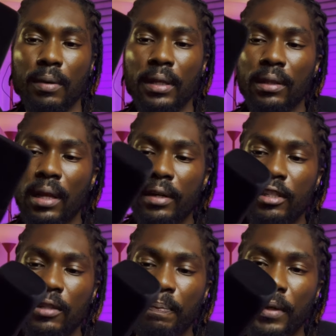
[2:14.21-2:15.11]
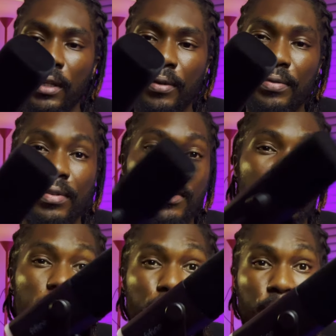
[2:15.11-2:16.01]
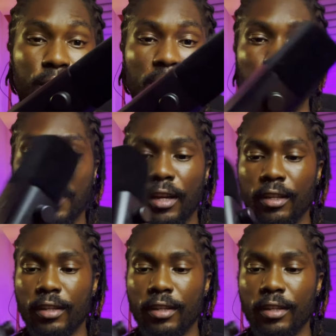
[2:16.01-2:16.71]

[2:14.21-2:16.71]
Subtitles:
And that is because this is a budget mic.